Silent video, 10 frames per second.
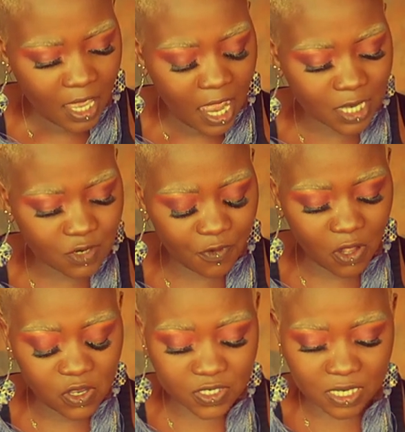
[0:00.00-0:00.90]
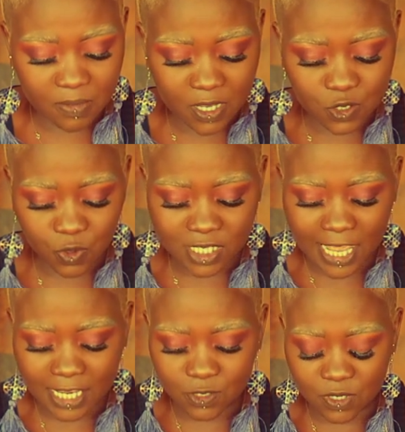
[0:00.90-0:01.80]
Out of all your siblings, who is
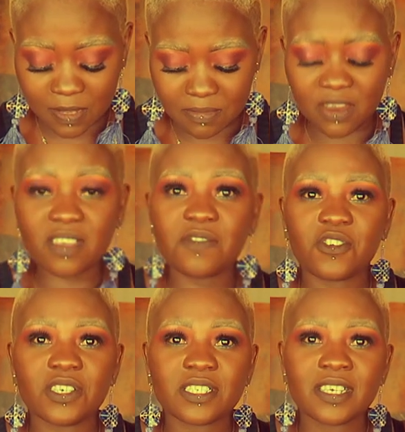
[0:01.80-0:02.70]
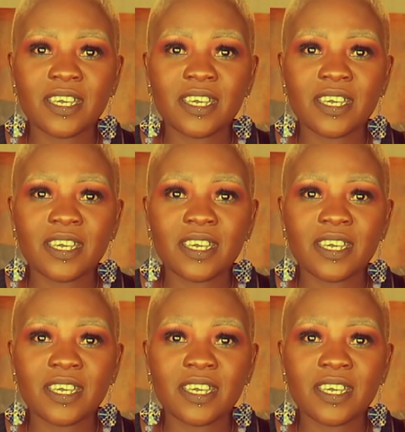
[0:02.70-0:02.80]
likely to get married first?